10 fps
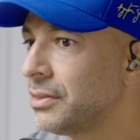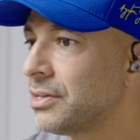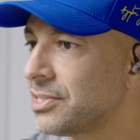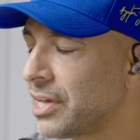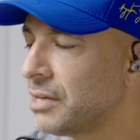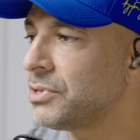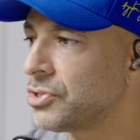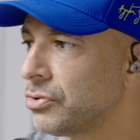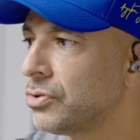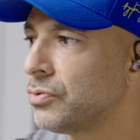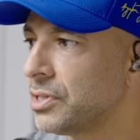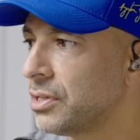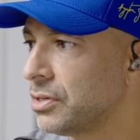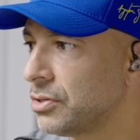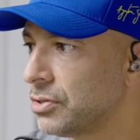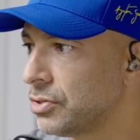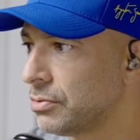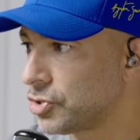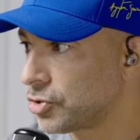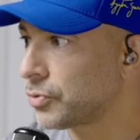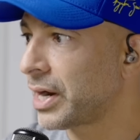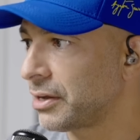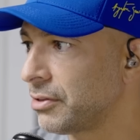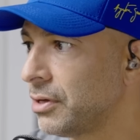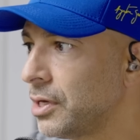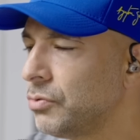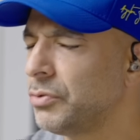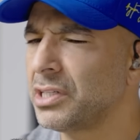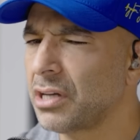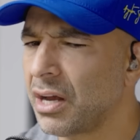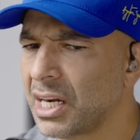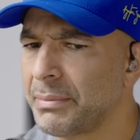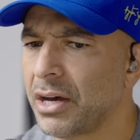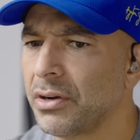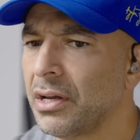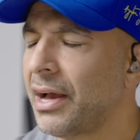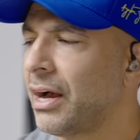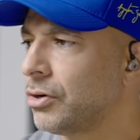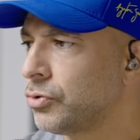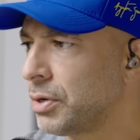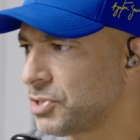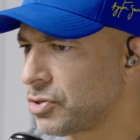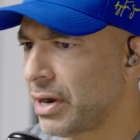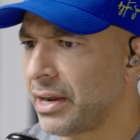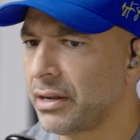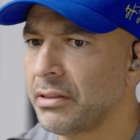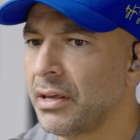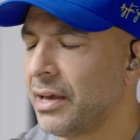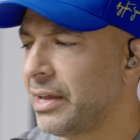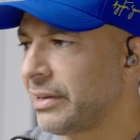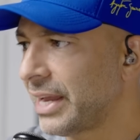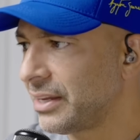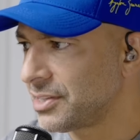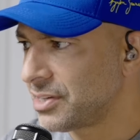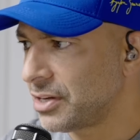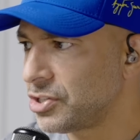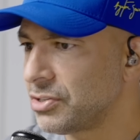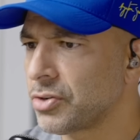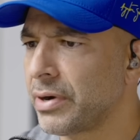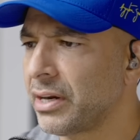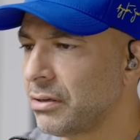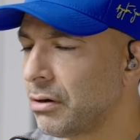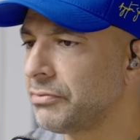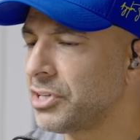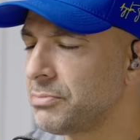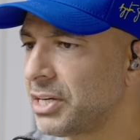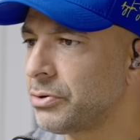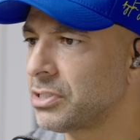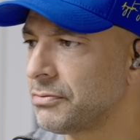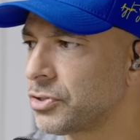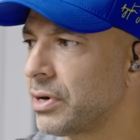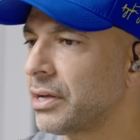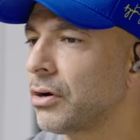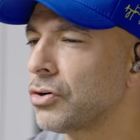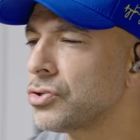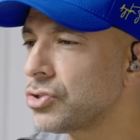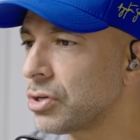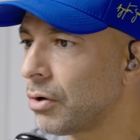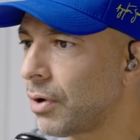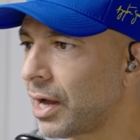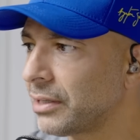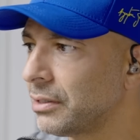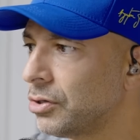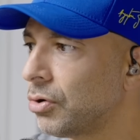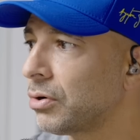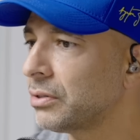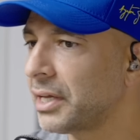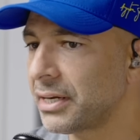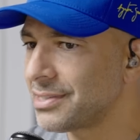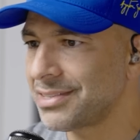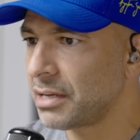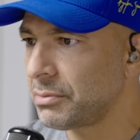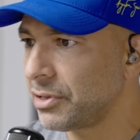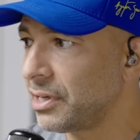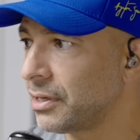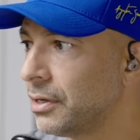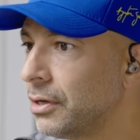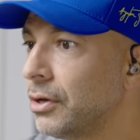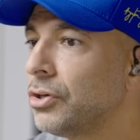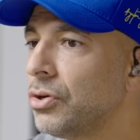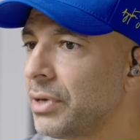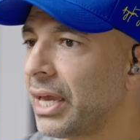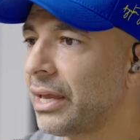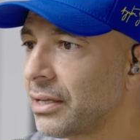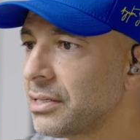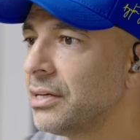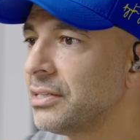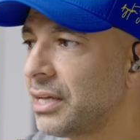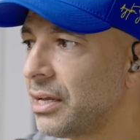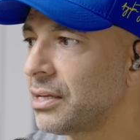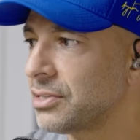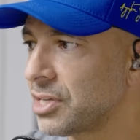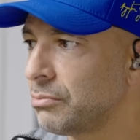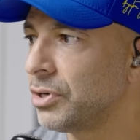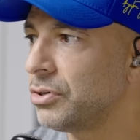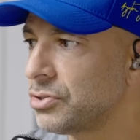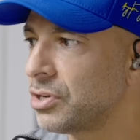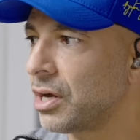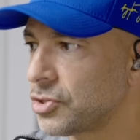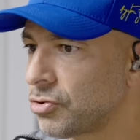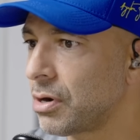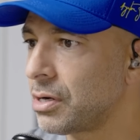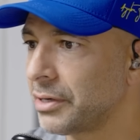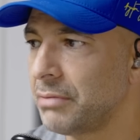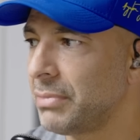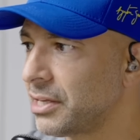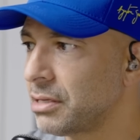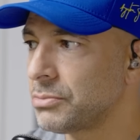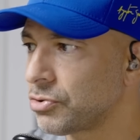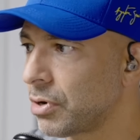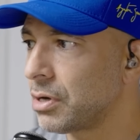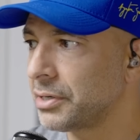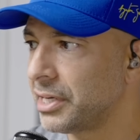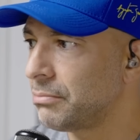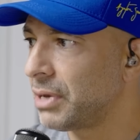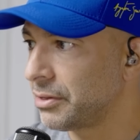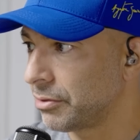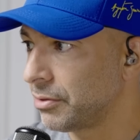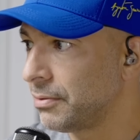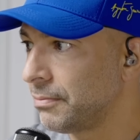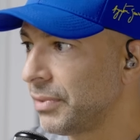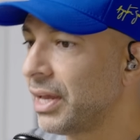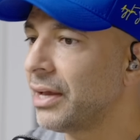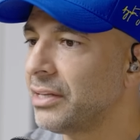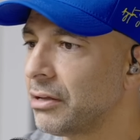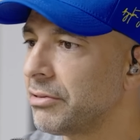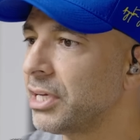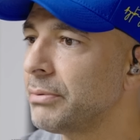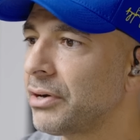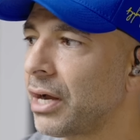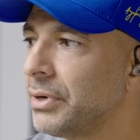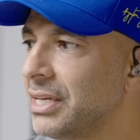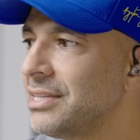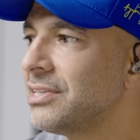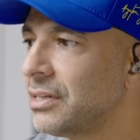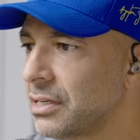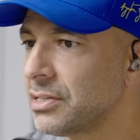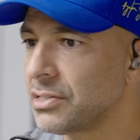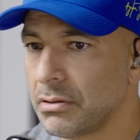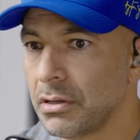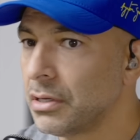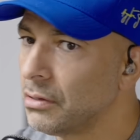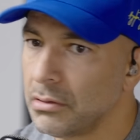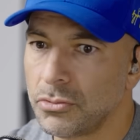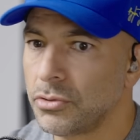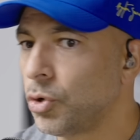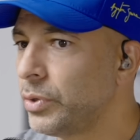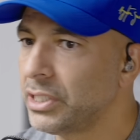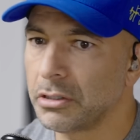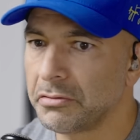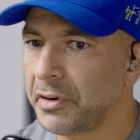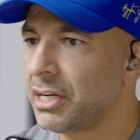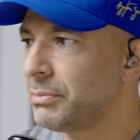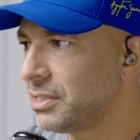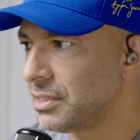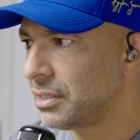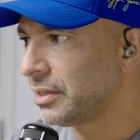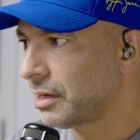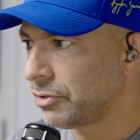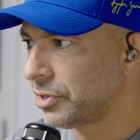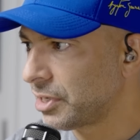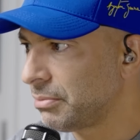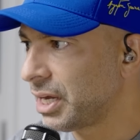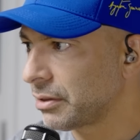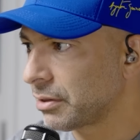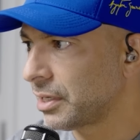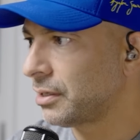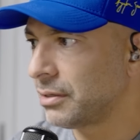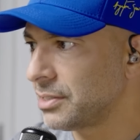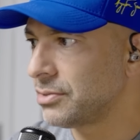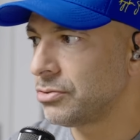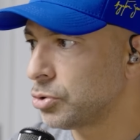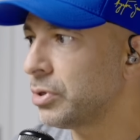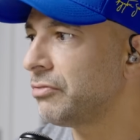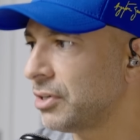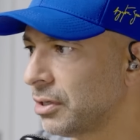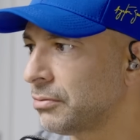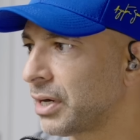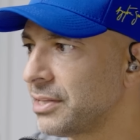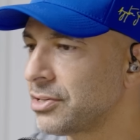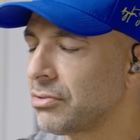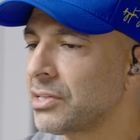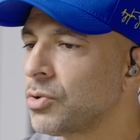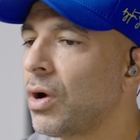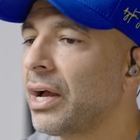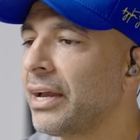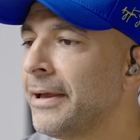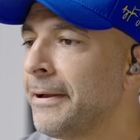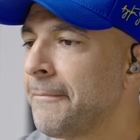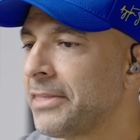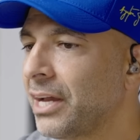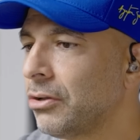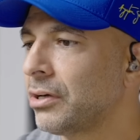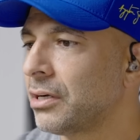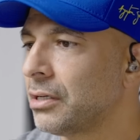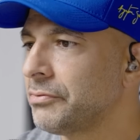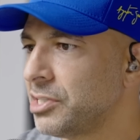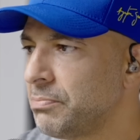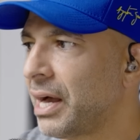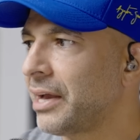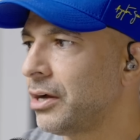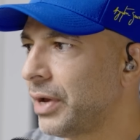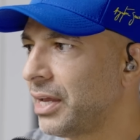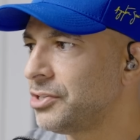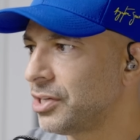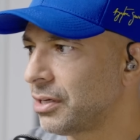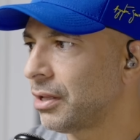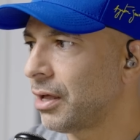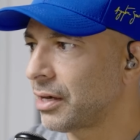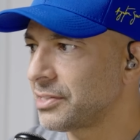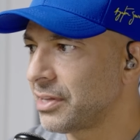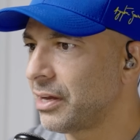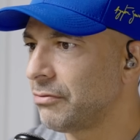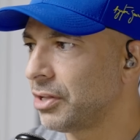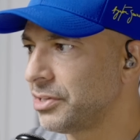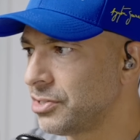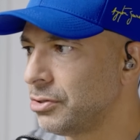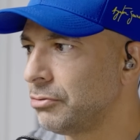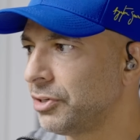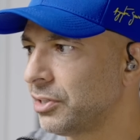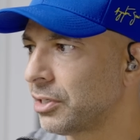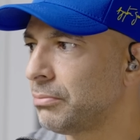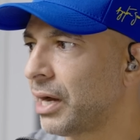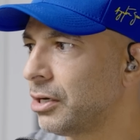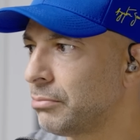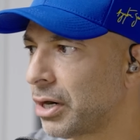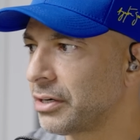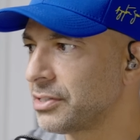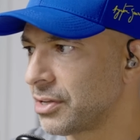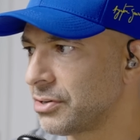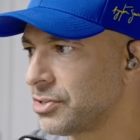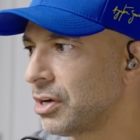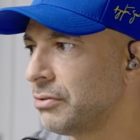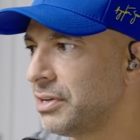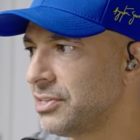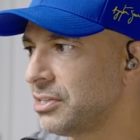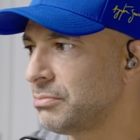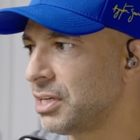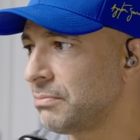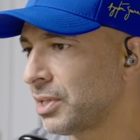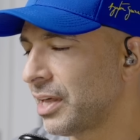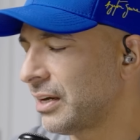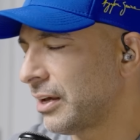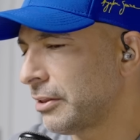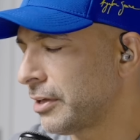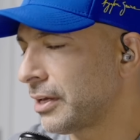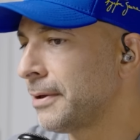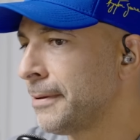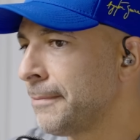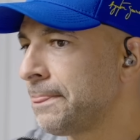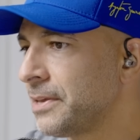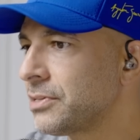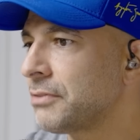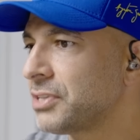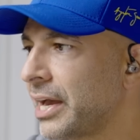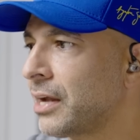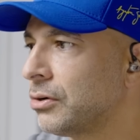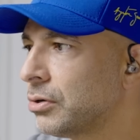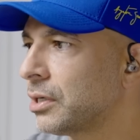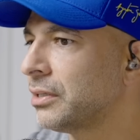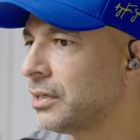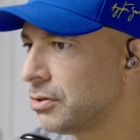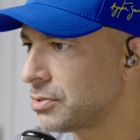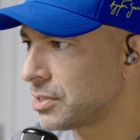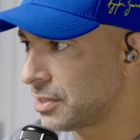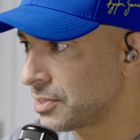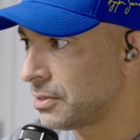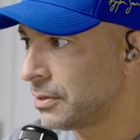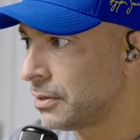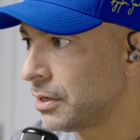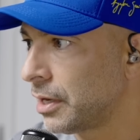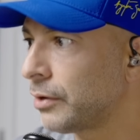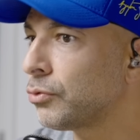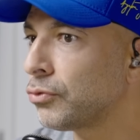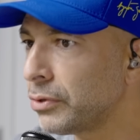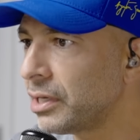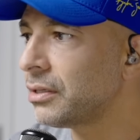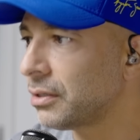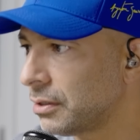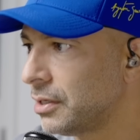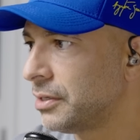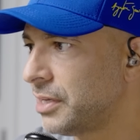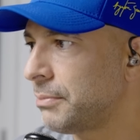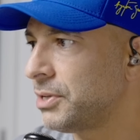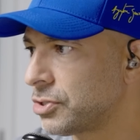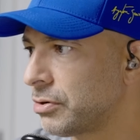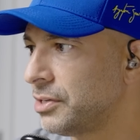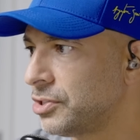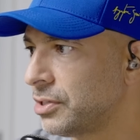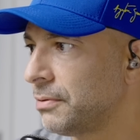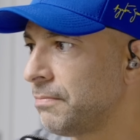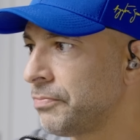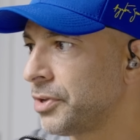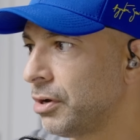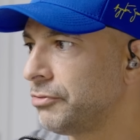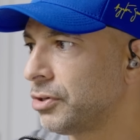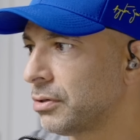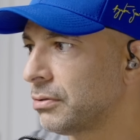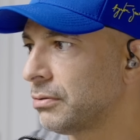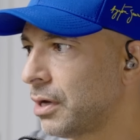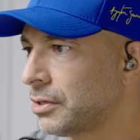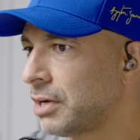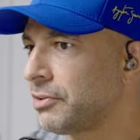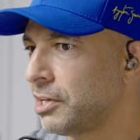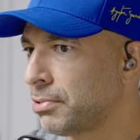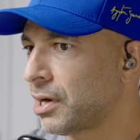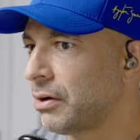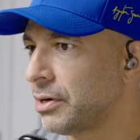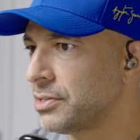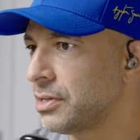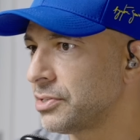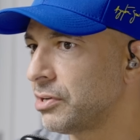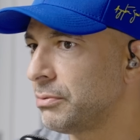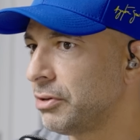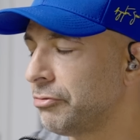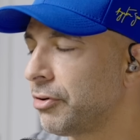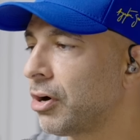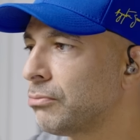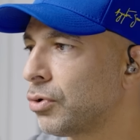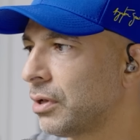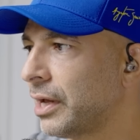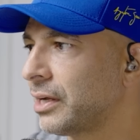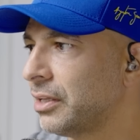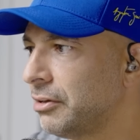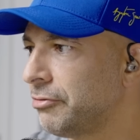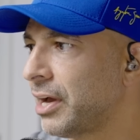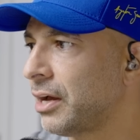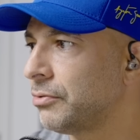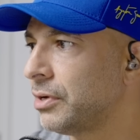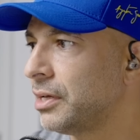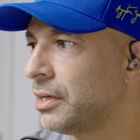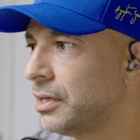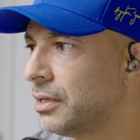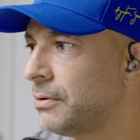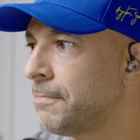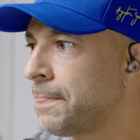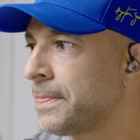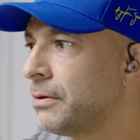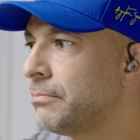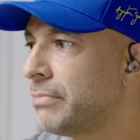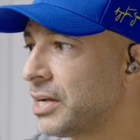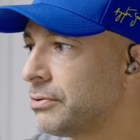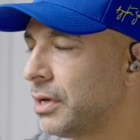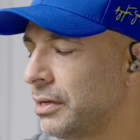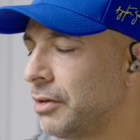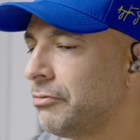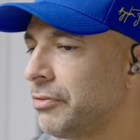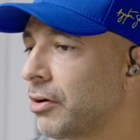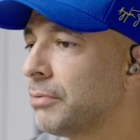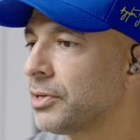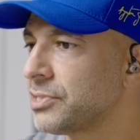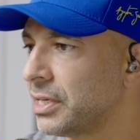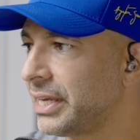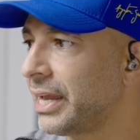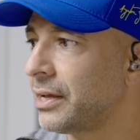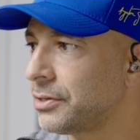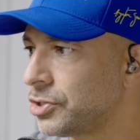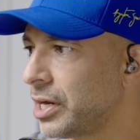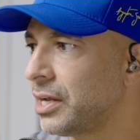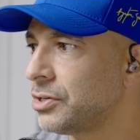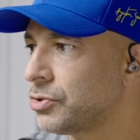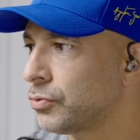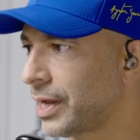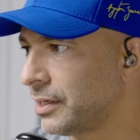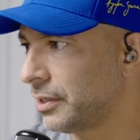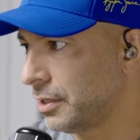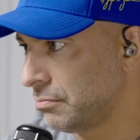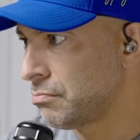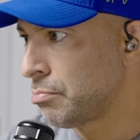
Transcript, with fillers: The same is true with strength. When we talk about how grip strength and leg extension strength and all of these metrics of strength are so highly correlated, it's the same thing. You can't take someone who's not strong and make them strong in a month. And yet think about how easy it is to tweak your vitamin D level in a month. Like it's trivial, right? So that's why I look at all of these bio-aging clocks that have all these goofy little biomarkers that are so easy to manipulate. And I think this stuff's categorically useless a real demonstration of your longevity prowess is going to be far more likely found in in, in variables that can't change readily.